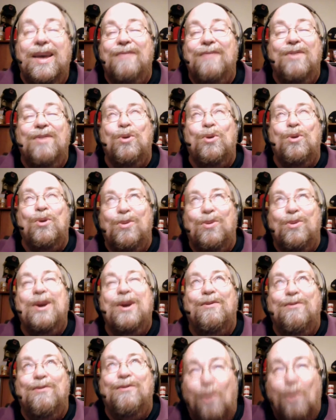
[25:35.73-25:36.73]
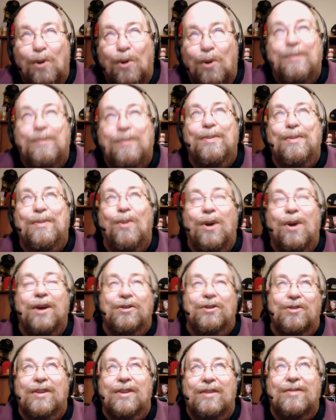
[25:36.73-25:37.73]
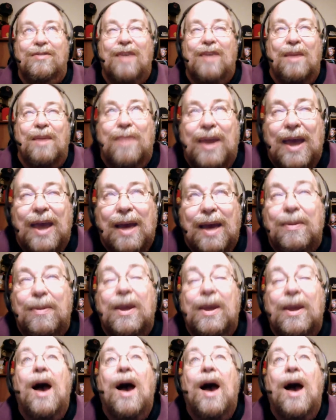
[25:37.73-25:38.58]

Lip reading: were three or four people watching this. I'd be happy.